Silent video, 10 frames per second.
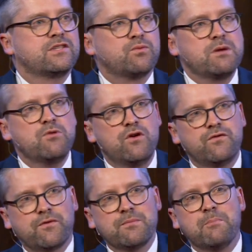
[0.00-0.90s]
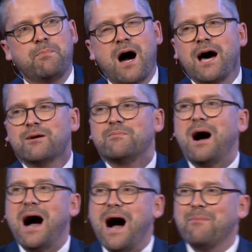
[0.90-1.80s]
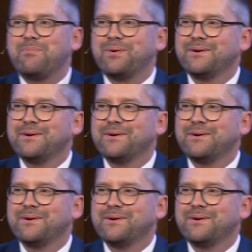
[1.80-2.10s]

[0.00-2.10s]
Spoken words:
As we move from the bottom up,